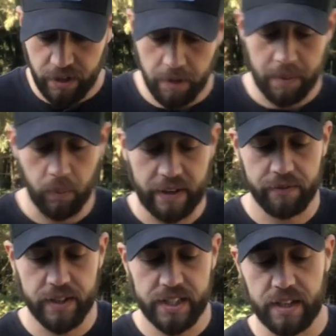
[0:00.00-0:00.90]
I've been waiting
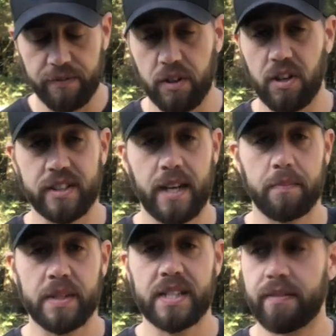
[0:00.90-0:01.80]
for this stuff for a long time,
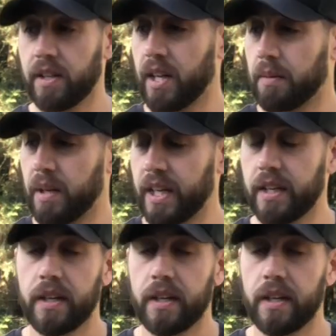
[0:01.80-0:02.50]
been saving a lot of money.